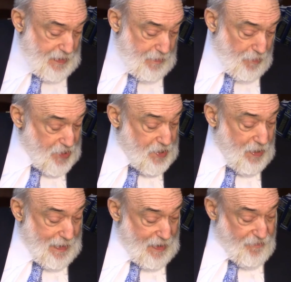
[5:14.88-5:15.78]

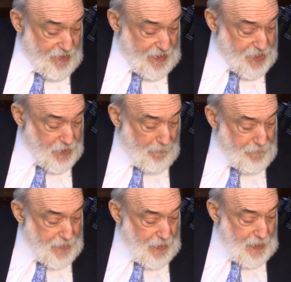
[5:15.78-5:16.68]
personal and financial,
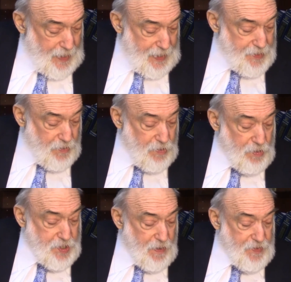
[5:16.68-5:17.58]
and the
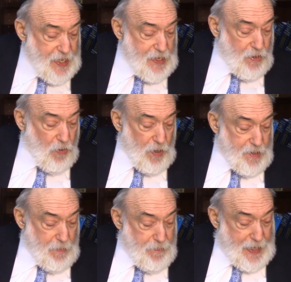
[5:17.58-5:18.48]
rules of the
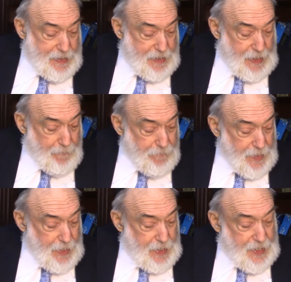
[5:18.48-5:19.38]
court, the Beit Din,
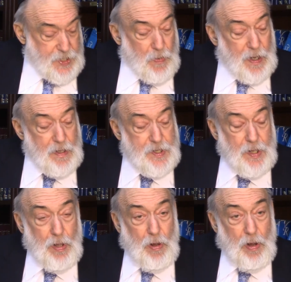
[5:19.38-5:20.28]
as well as
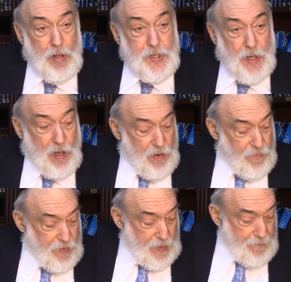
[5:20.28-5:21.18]
the laws
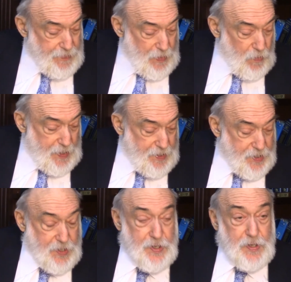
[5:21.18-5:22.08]
of
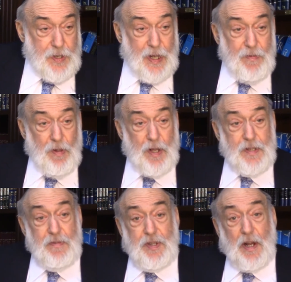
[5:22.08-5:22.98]
witnesses. So you have laws
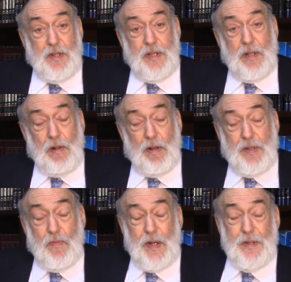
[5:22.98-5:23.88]
of judges, the laws
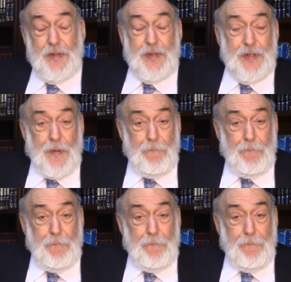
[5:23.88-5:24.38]
of witnesses,